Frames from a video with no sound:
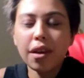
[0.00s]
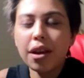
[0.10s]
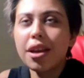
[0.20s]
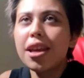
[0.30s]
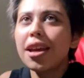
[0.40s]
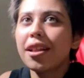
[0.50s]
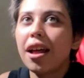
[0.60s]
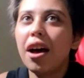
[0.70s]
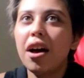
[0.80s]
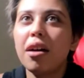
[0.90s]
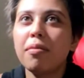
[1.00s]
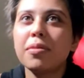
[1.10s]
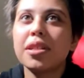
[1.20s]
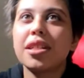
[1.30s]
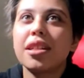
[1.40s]
Yeah.
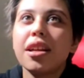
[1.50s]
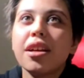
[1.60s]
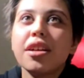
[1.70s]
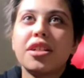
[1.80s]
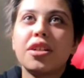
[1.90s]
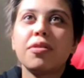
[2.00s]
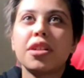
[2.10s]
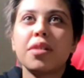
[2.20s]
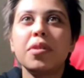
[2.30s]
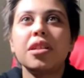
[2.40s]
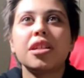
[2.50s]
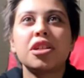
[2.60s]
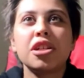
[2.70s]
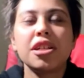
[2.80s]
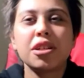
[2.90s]
So some
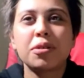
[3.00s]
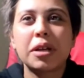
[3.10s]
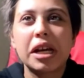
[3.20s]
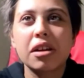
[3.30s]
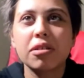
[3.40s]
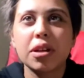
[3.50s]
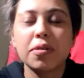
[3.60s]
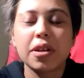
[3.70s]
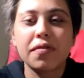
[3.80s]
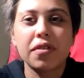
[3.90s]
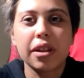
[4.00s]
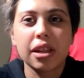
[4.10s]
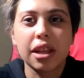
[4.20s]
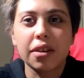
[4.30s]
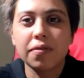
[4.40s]
Indigenous creators I would definitely
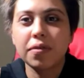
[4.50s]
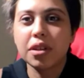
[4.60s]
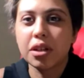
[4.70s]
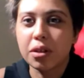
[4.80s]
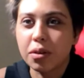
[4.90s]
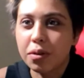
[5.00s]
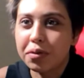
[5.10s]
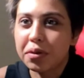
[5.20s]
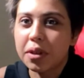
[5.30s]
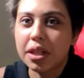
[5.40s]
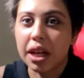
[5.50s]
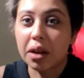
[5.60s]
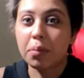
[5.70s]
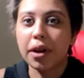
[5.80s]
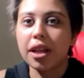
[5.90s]
love to
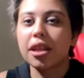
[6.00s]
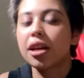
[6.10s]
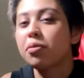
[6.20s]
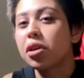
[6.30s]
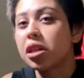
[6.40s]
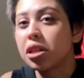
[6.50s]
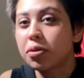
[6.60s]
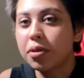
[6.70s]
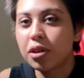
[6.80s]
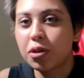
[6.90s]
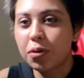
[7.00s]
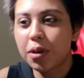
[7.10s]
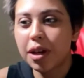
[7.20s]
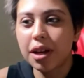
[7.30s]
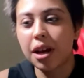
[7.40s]
celebrate that I really do
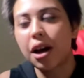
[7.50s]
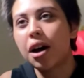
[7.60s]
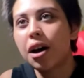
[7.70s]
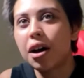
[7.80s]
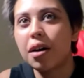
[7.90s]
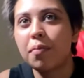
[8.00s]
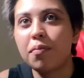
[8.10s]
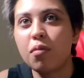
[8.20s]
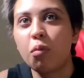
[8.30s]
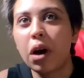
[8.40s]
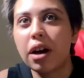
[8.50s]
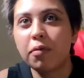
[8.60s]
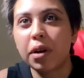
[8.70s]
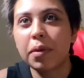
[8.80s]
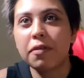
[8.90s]
enjoy. One
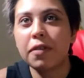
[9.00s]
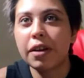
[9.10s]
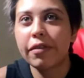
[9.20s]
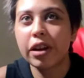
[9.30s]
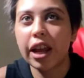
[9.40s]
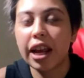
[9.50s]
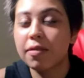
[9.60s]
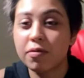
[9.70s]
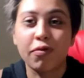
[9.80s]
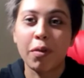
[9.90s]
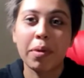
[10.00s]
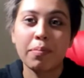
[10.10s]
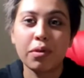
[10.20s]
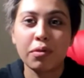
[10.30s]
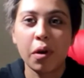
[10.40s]
of my favorite, like if for
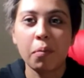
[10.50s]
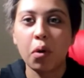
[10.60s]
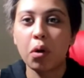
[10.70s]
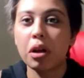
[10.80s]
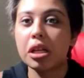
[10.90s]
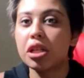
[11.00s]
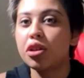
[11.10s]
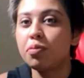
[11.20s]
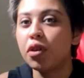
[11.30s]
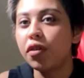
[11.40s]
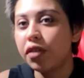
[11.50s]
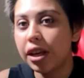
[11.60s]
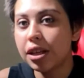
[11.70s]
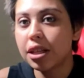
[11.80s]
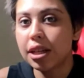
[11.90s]
people who are more into
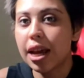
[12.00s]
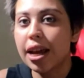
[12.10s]
movies,